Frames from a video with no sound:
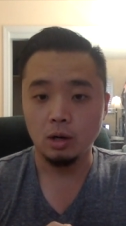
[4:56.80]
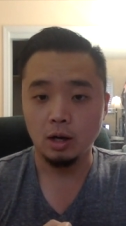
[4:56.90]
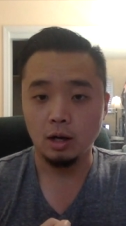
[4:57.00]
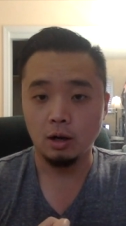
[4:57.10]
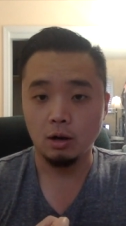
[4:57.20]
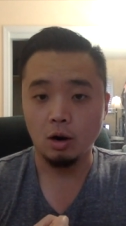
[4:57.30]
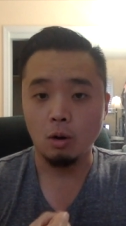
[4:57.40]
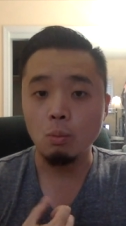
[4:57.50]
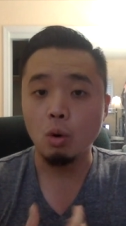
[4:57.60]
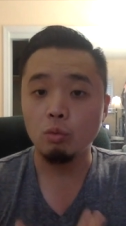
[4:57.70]
are
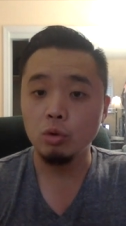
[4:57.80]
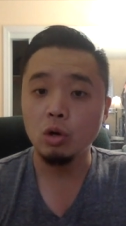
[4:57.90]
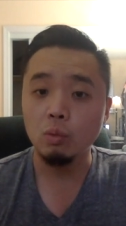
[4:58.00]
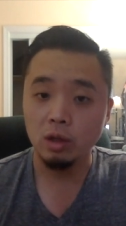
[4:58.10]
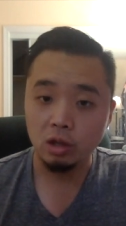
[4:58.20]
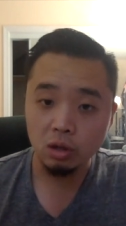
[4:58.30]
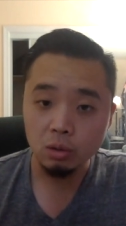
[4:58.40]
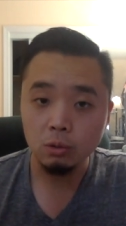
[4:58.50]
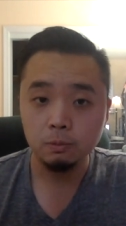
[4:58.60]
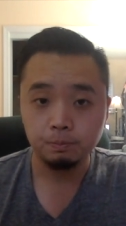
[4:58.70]
more real with
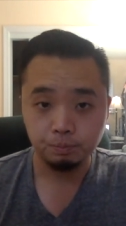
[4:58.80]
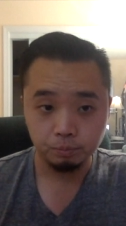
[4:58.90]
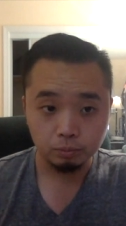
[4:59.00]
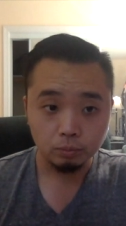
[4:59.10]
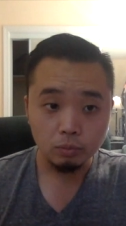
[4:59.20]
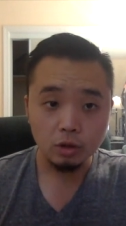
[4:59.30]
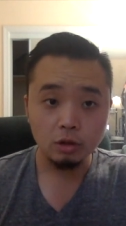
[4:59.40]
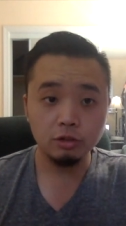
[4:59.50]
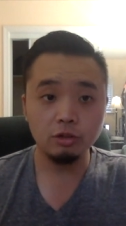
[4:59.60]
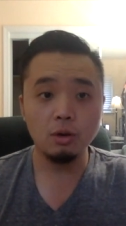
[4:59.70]
you?
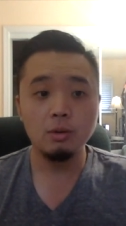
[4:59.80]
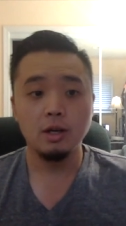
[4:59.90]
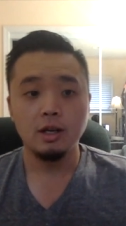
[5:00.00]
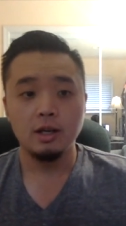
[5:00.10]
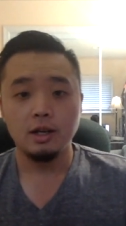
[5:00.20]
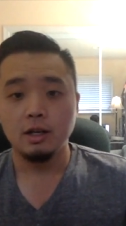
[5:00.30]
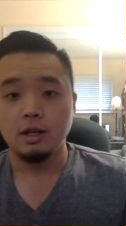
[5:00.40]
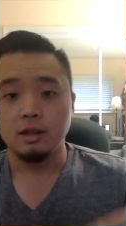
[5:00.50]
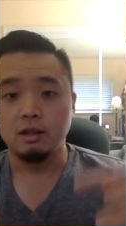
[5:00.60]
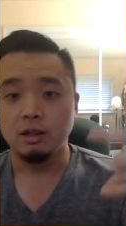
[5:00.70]
So,
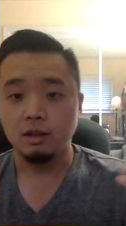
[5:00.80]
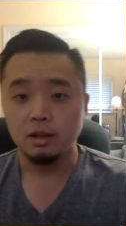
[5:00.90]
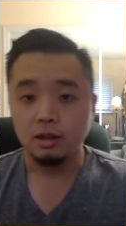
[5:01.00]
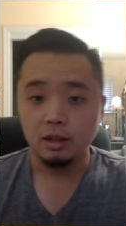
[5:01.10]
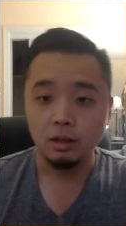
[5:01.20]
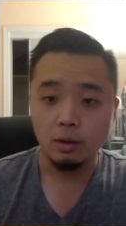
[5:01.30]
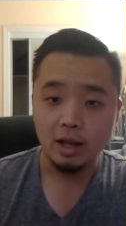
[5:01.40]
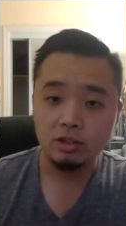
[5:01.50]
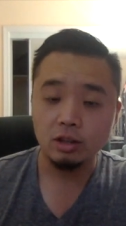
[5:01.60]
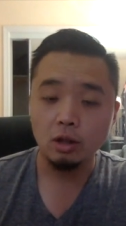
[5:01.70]

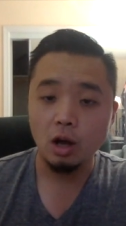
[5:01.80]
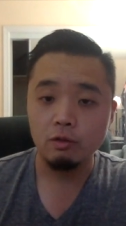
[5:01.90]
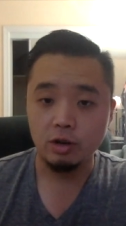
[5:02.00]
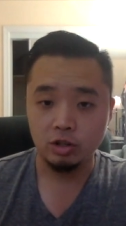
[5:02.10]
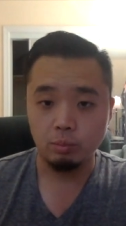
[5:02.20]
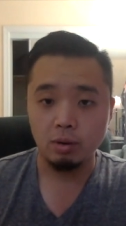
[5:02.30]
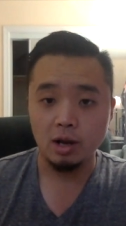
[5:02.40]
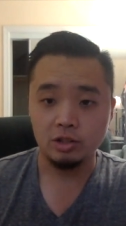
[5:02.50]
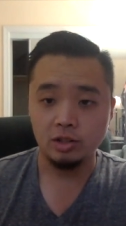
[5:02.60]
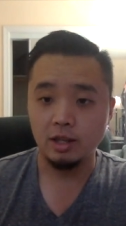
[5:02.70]
that's the law of
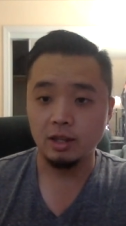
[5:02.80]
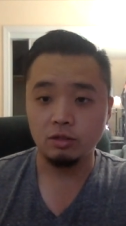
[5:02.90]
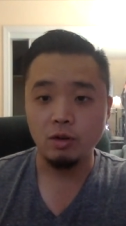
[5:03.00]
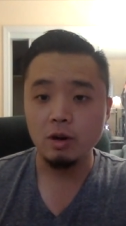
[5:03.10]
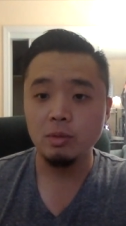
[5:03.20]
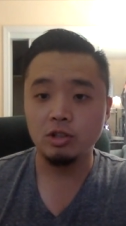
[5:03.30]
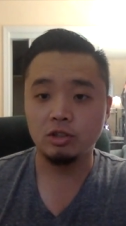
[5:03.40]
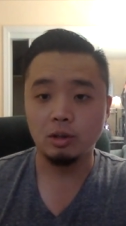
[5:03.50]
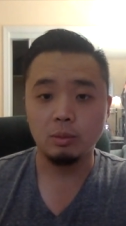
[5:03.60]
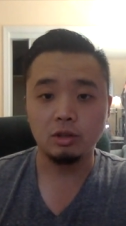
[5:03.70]
reciprocity, and it's very much
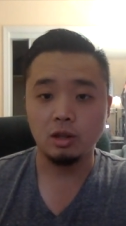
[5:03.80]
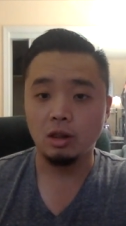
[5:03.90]
similar to the